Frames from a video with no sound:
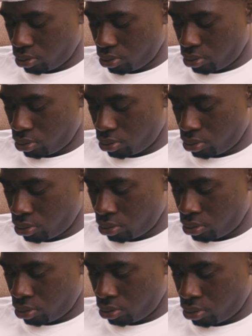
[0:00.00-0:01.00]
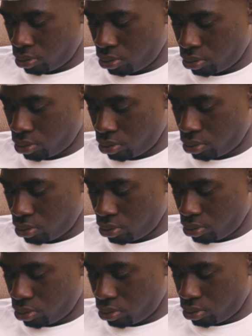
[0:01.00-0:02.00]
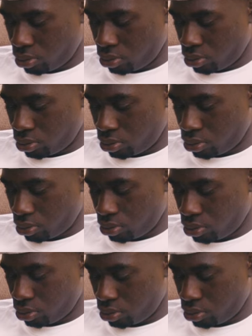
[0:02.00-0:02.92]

(silent)